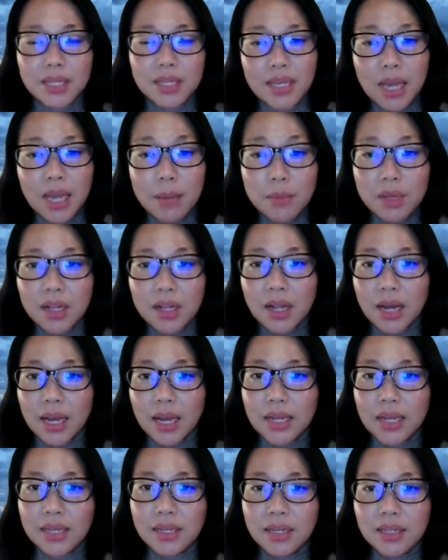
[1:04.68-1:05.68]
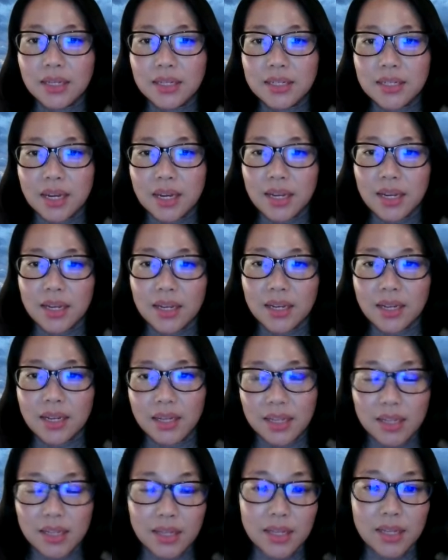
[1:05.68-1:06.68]
in the game client side
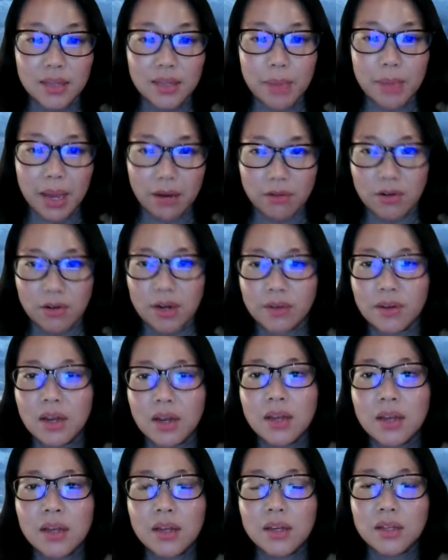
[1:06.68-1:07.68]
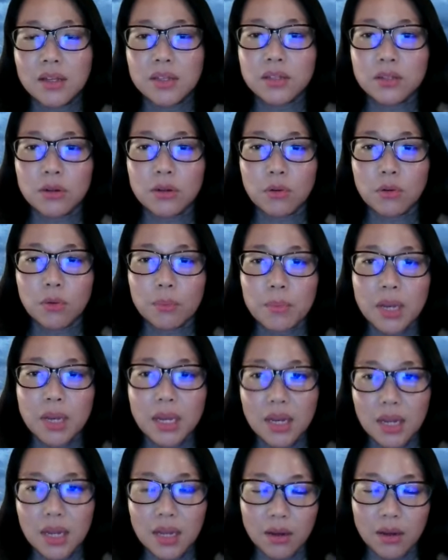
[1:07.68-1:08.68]
in the background. So
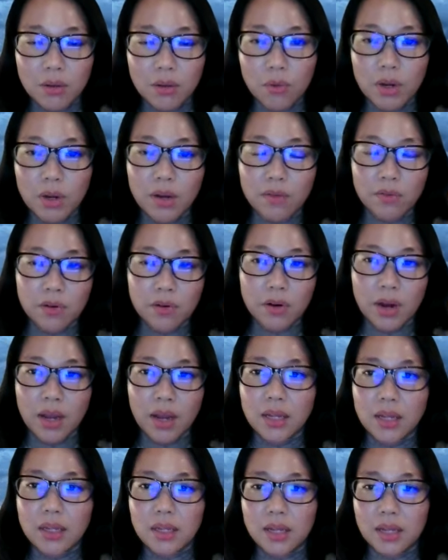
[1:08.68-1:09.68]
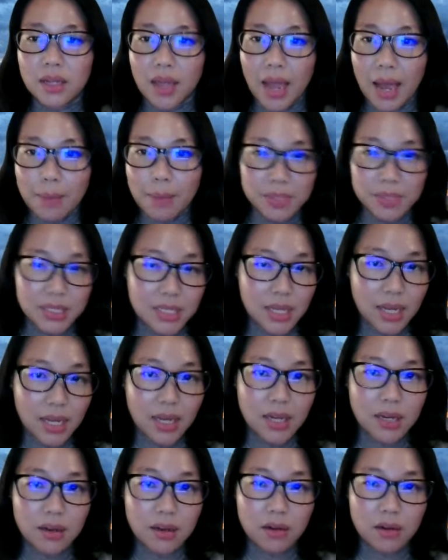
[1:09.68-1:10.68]
meaning whenever anything happens
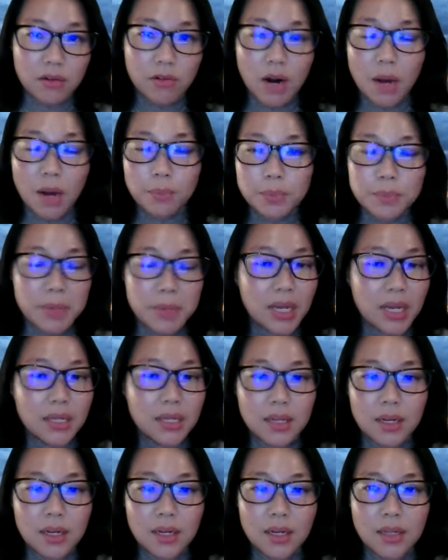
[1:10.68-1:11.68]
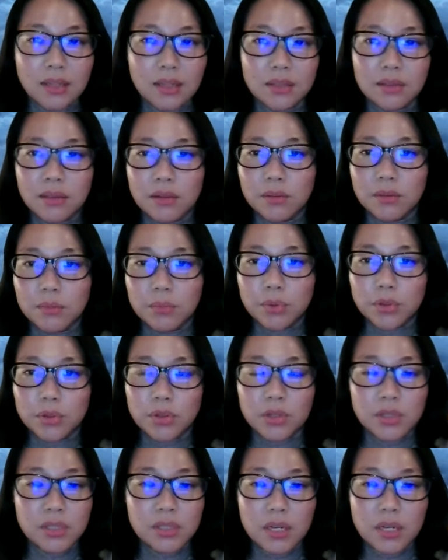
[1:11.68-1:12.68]
like a crop being done,
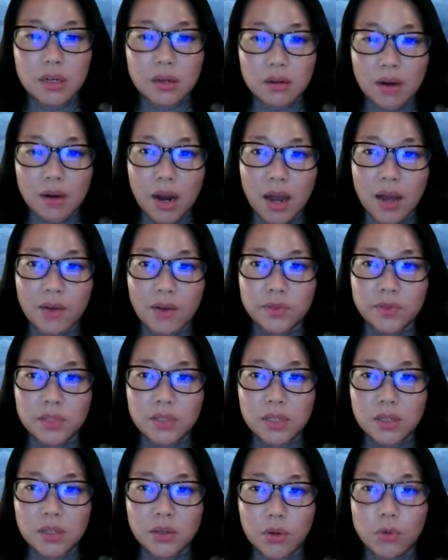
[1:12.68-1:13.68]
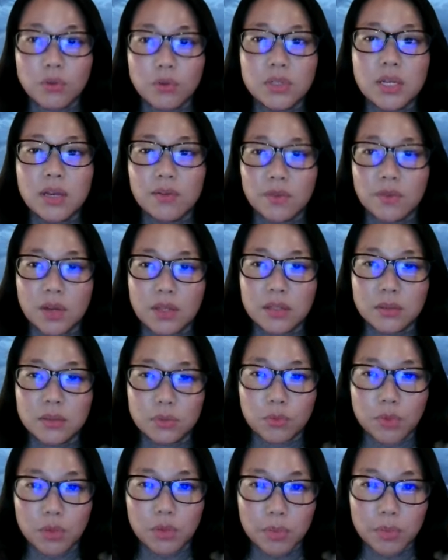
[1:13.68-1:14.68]
producing crafts, those
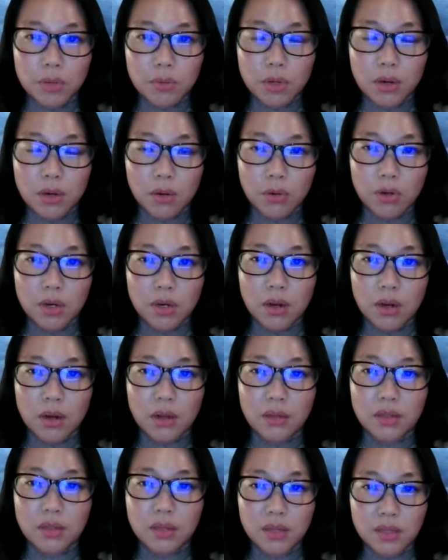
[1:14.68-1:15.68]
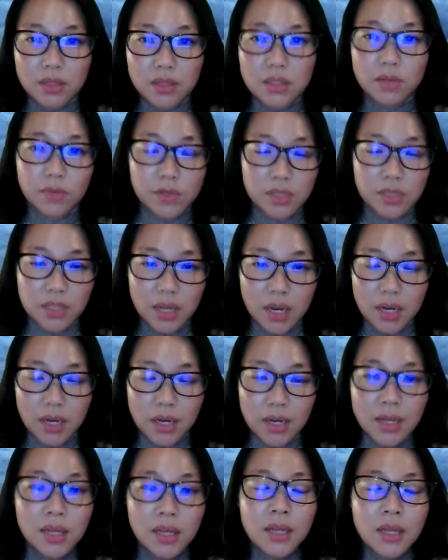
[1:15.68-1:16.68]
events will be recorded on the server
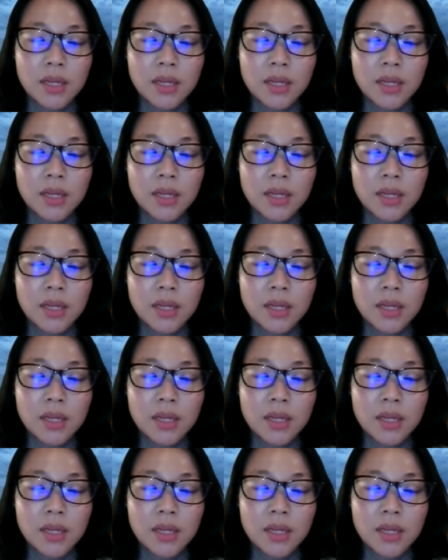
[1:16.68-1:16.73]
side.